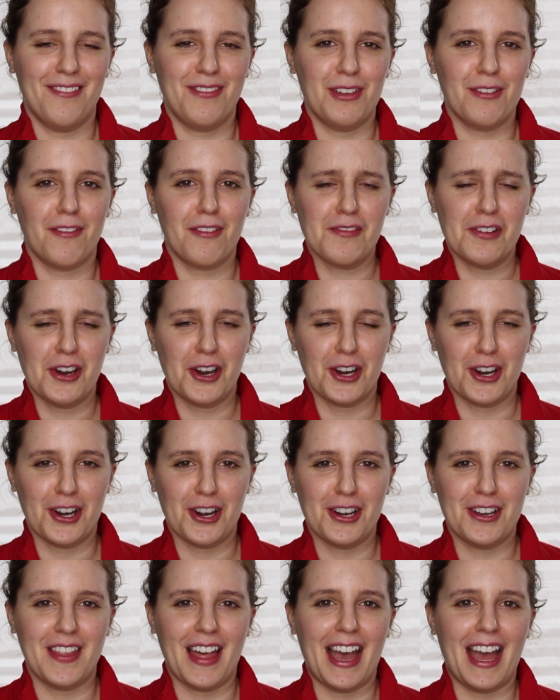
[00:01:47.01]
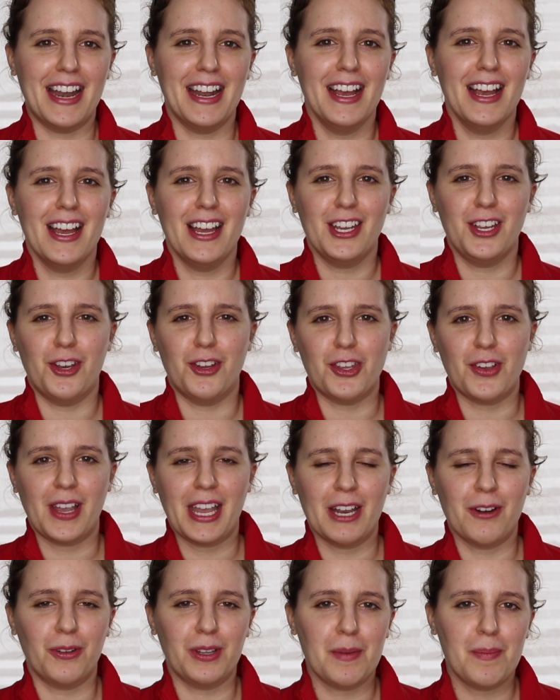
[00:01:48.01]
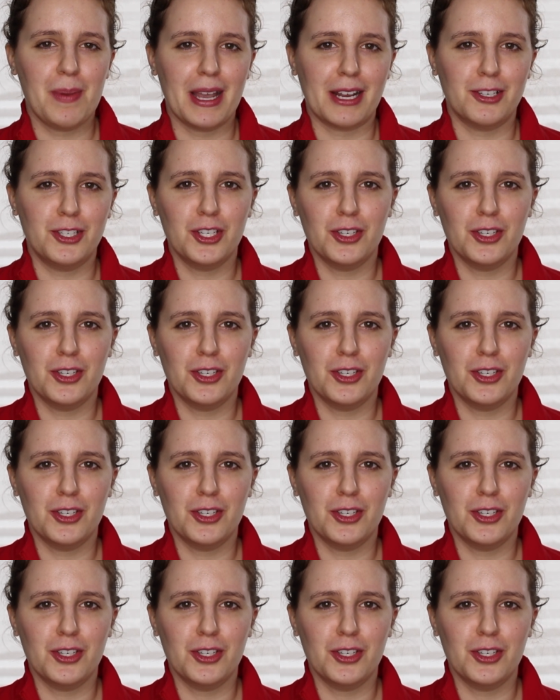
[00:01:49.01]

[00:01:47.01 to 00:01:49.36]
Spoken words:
If you've ever heard that, you can only pick